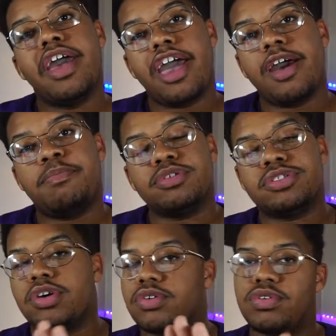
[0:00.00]

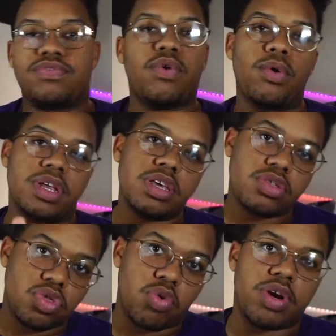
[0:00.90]
episode
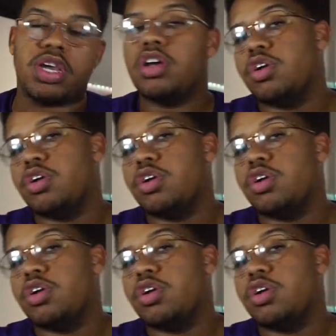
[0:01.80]
43.